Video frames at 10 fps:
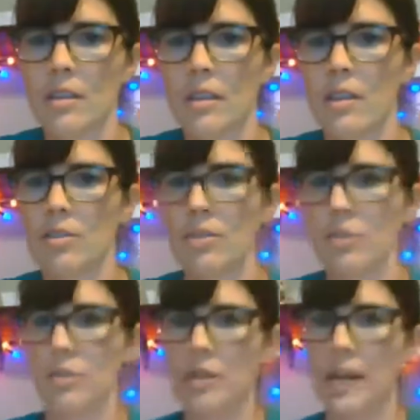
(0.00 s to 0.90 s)
And I'll show
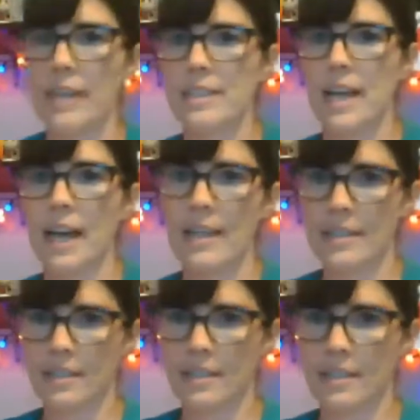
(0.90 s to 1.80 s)
you guys
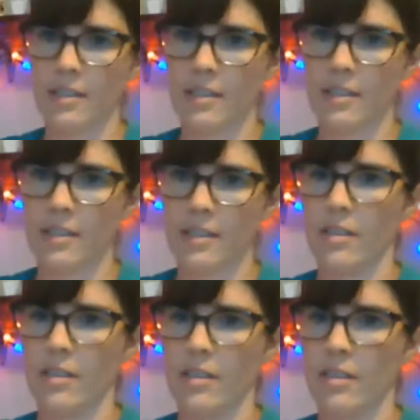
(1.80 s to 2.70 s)
that.
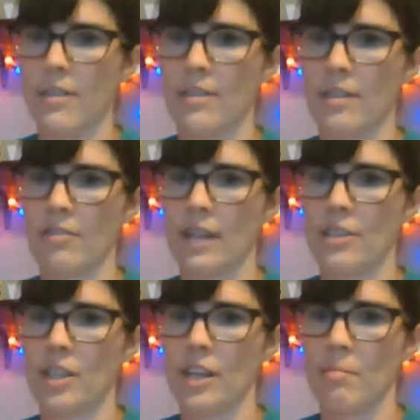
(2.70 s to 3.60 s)
So the lights are
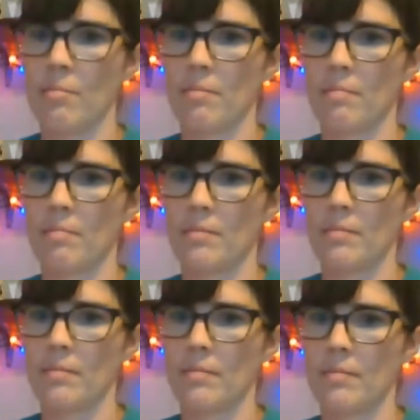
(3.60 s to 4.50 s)
flashing up
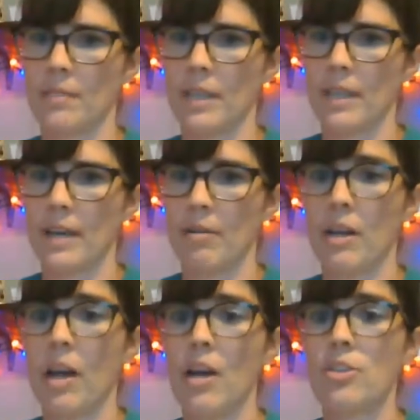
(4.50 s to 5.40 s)
on that
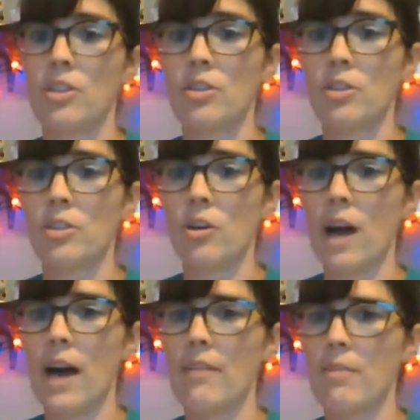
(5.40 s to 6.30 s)
one. Just so you know,
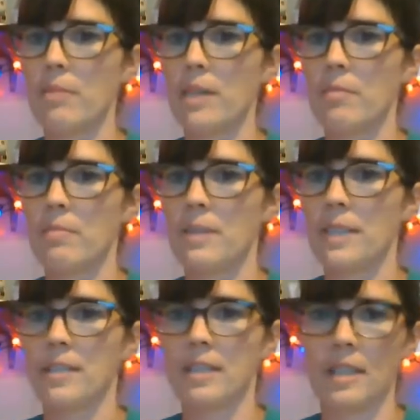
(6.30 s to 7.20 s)
I have a mini
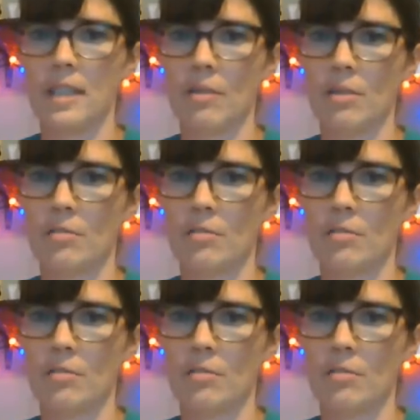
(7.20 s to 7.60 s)
16 that was in